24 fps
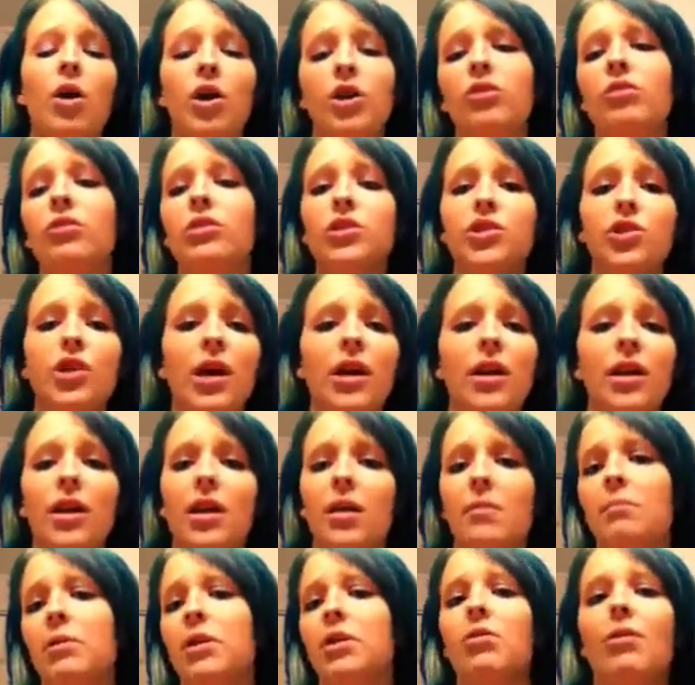you can trade it
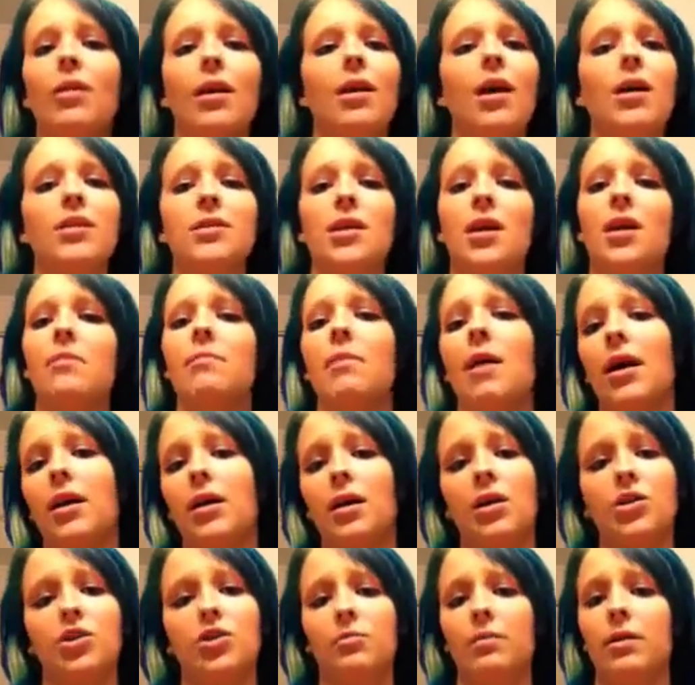in, but you cannot take it back and
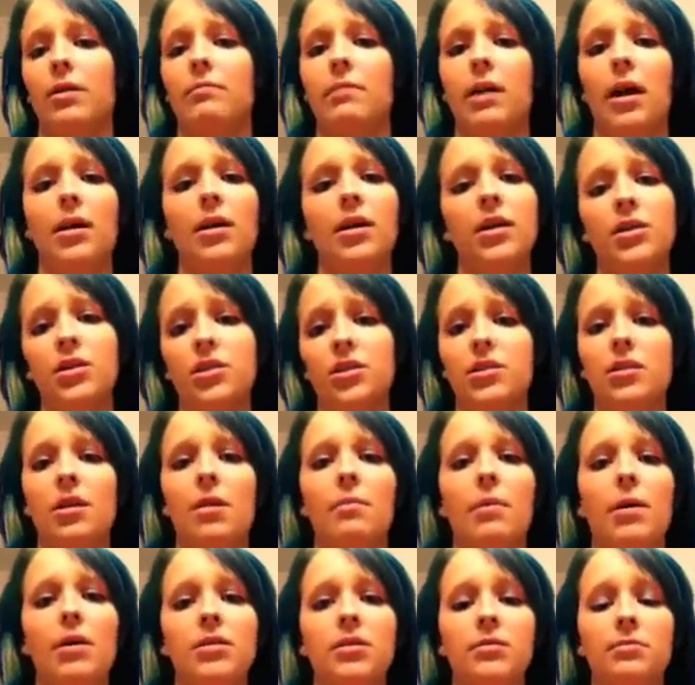get your money back. It's just not
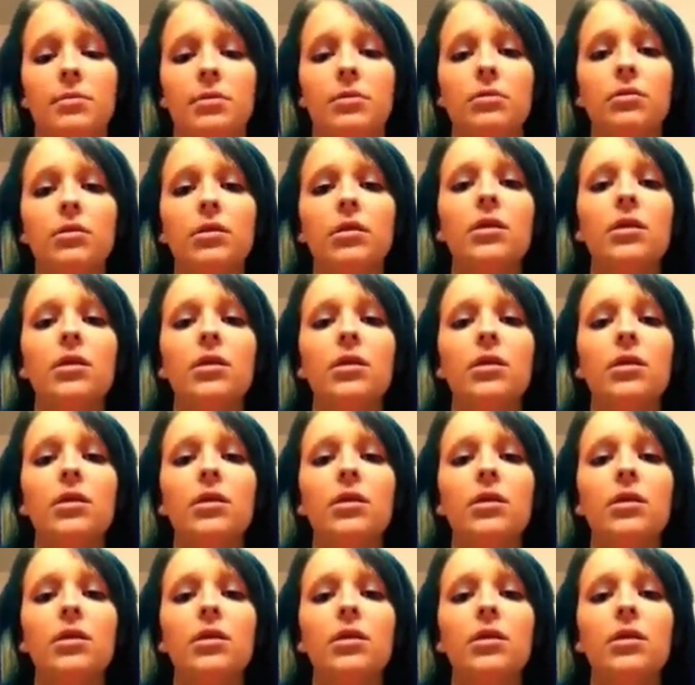possible.